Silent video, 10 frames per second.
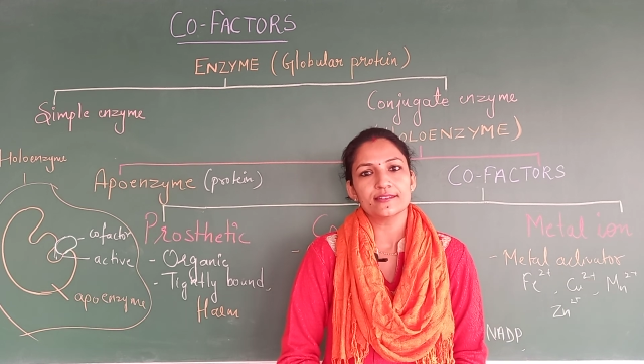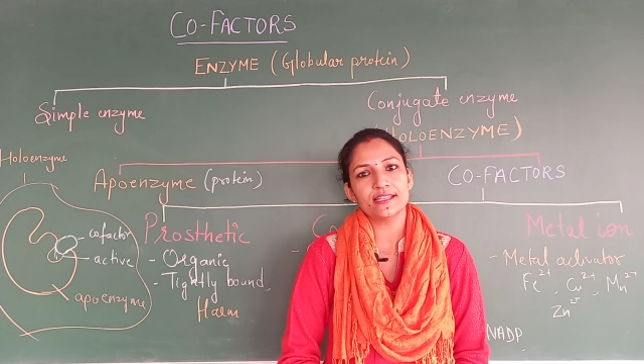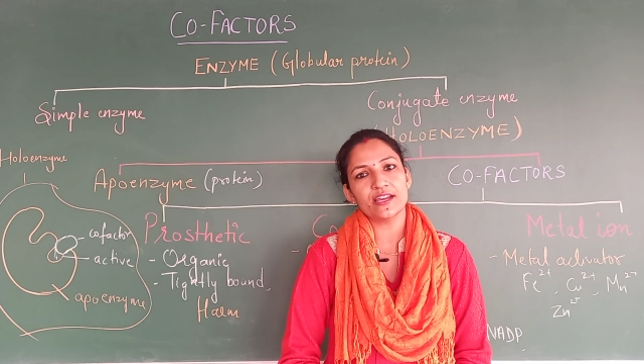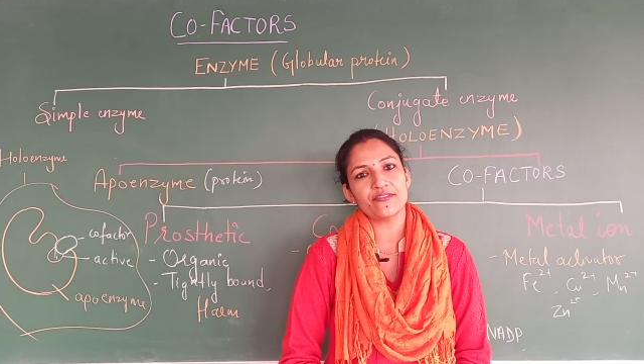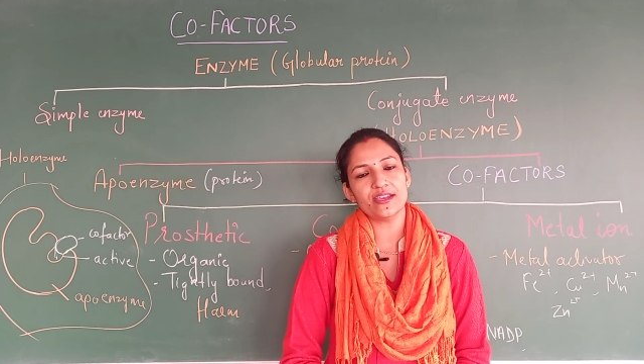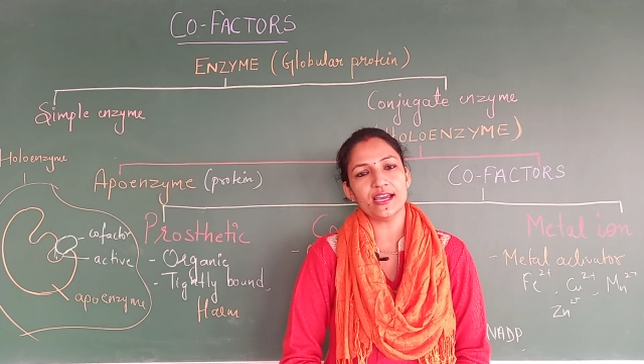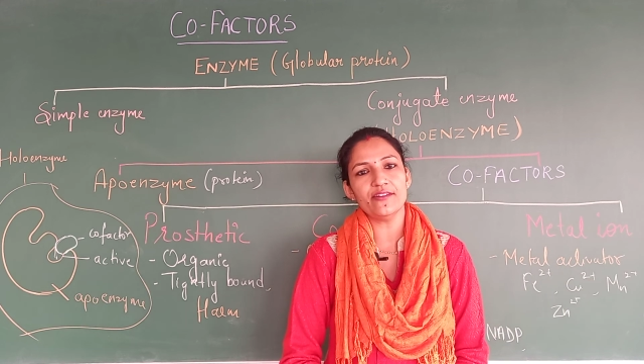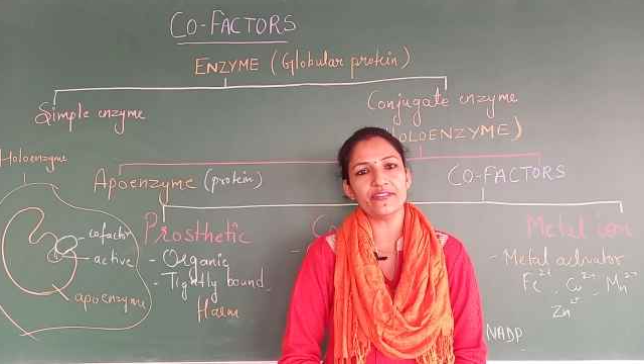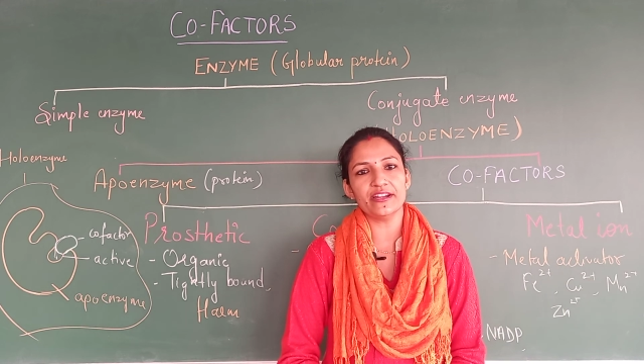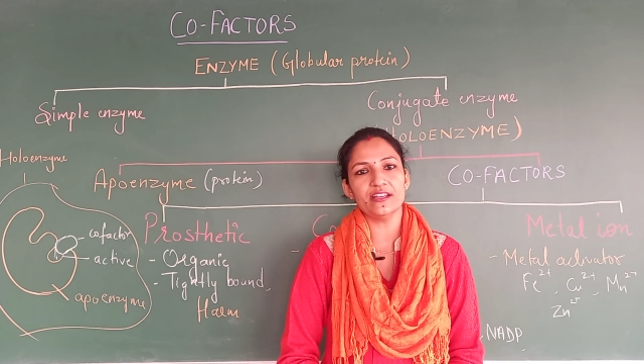there we
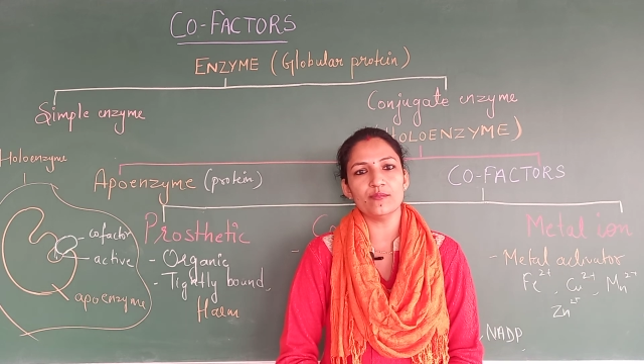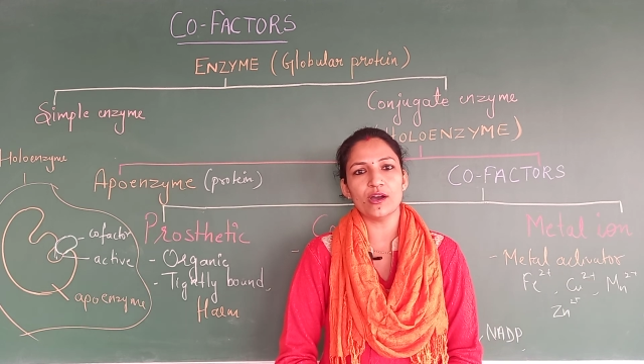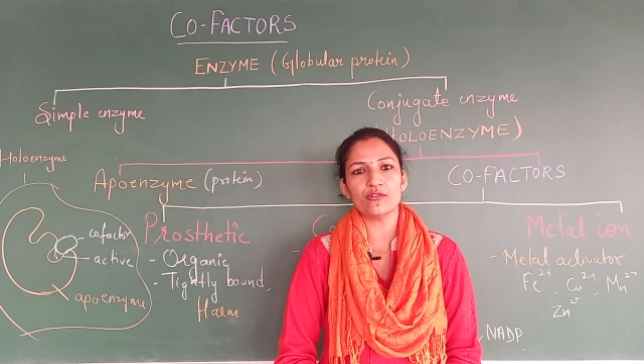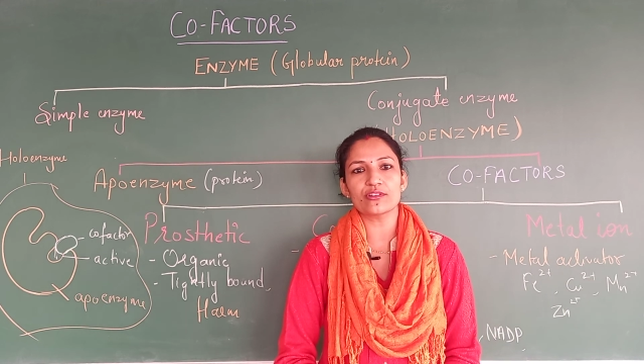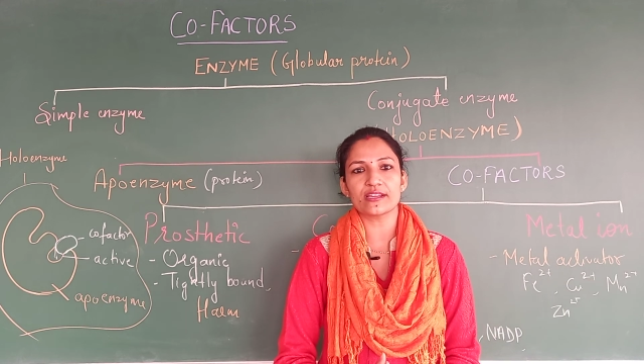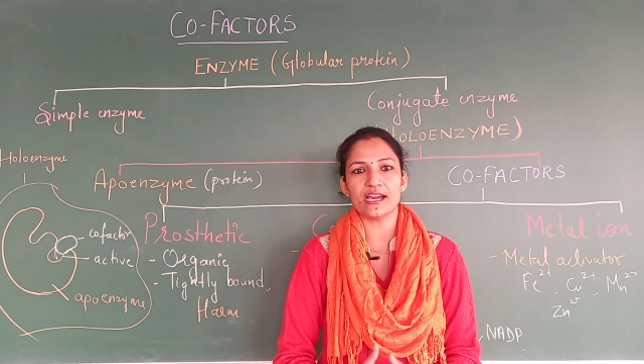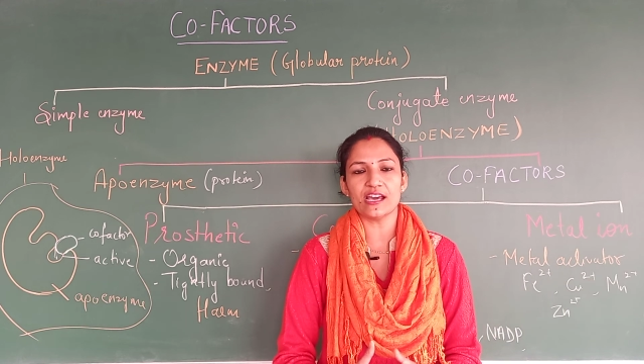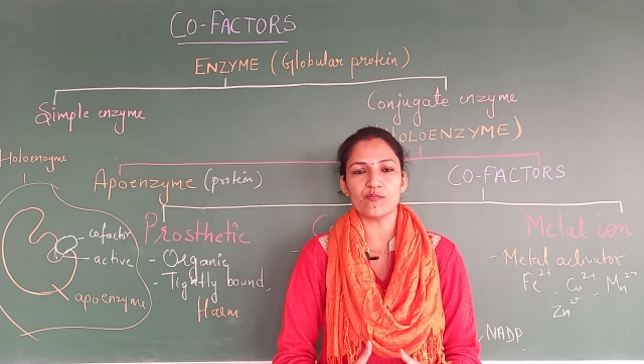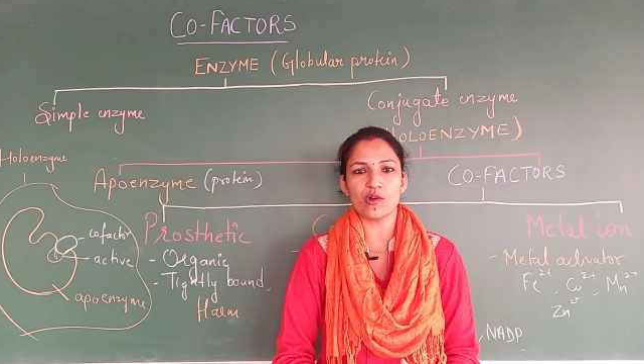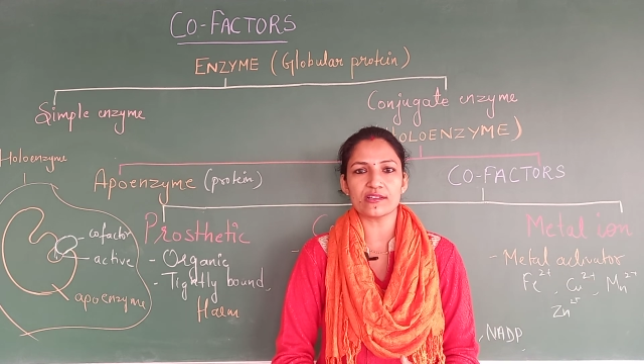have read about
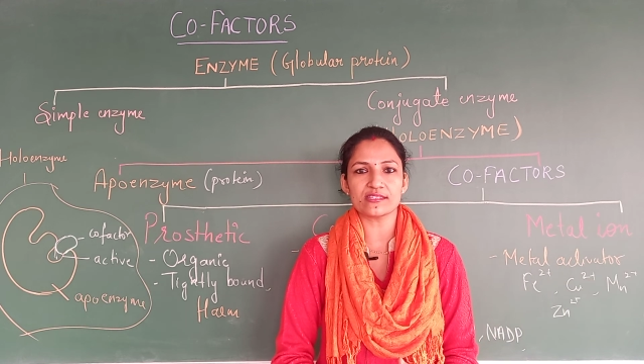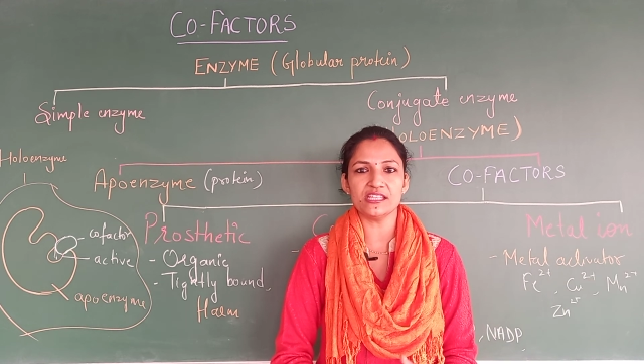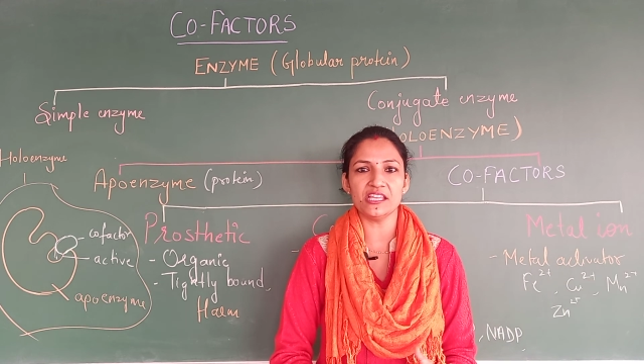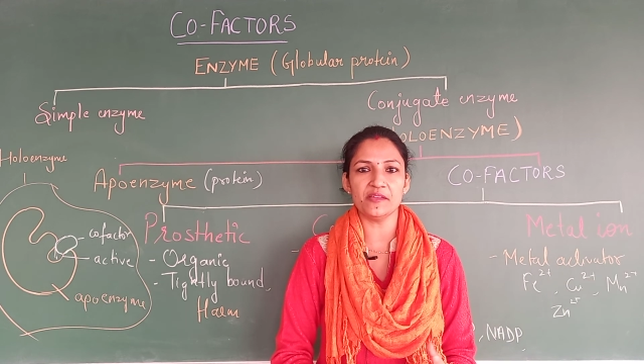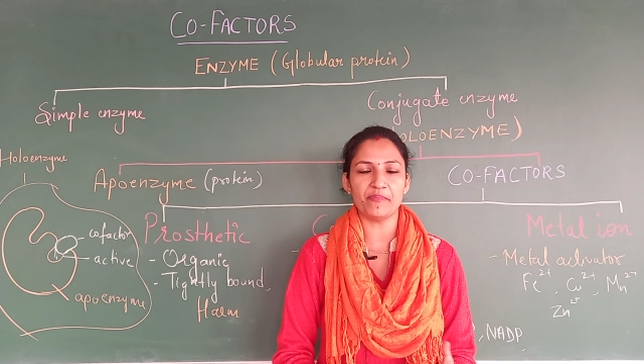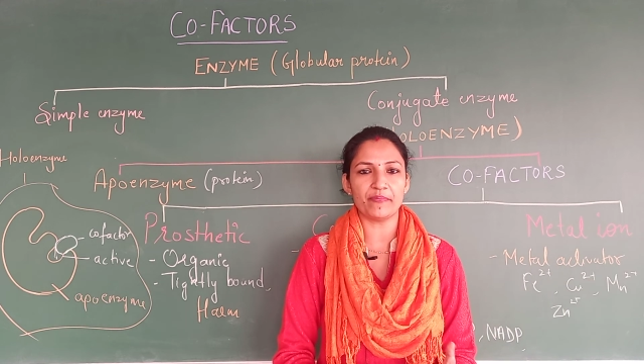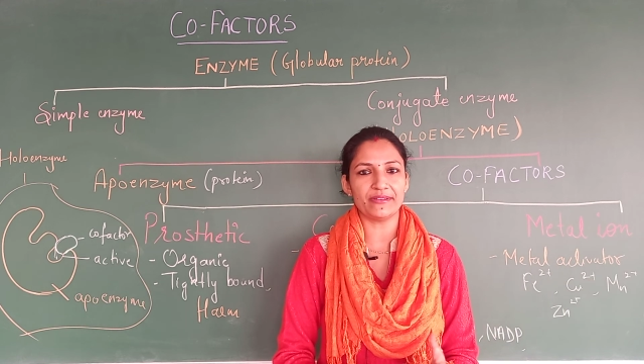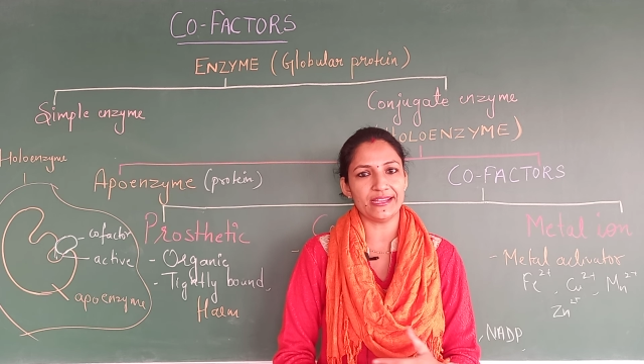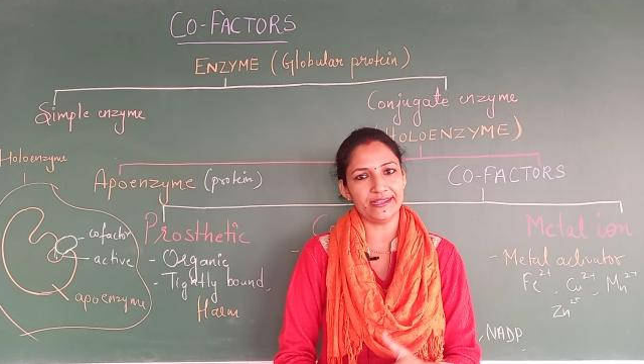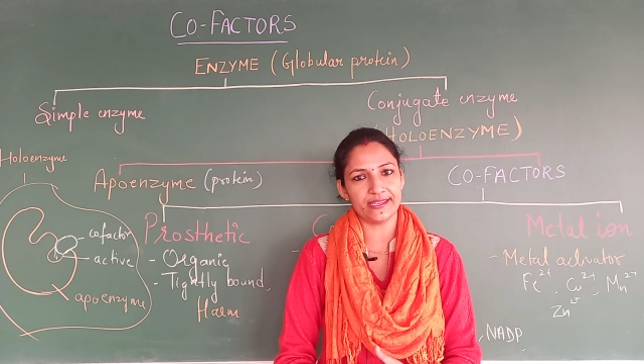
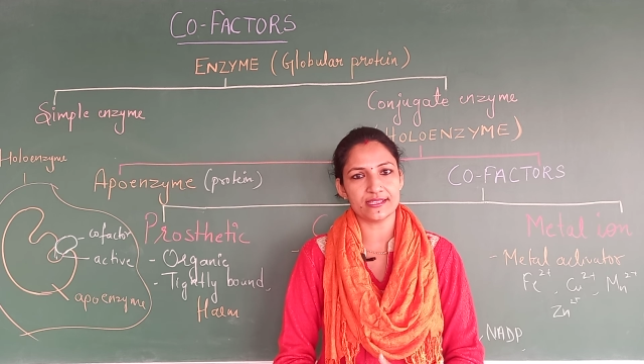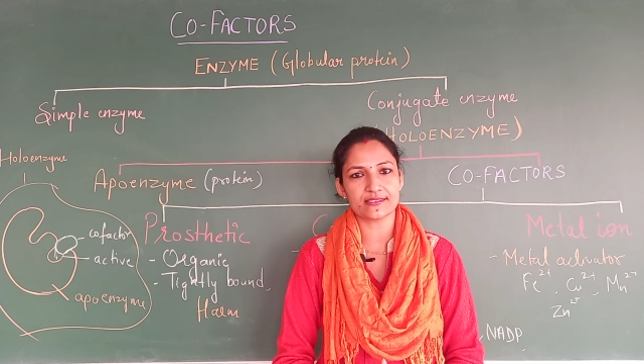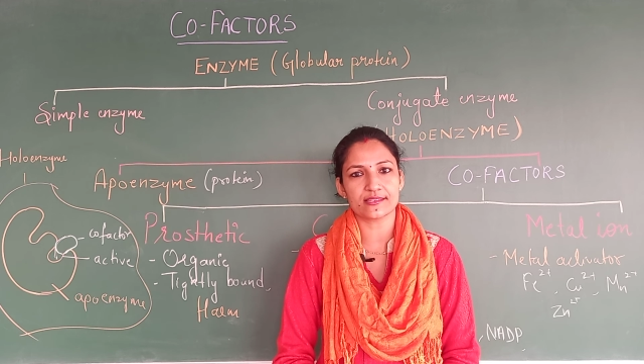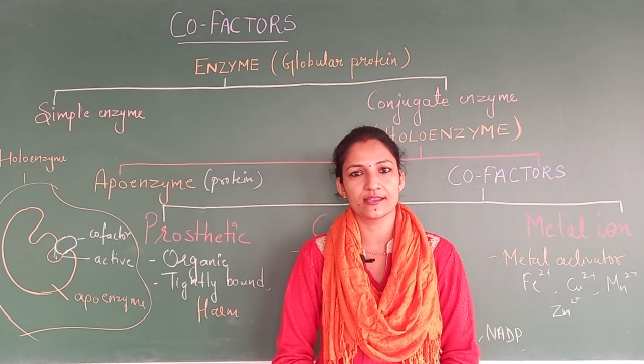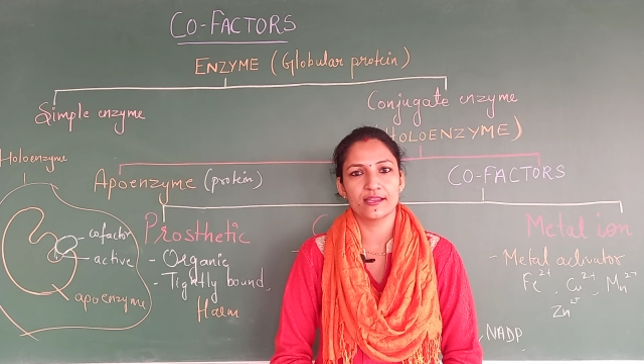carboxypeptidase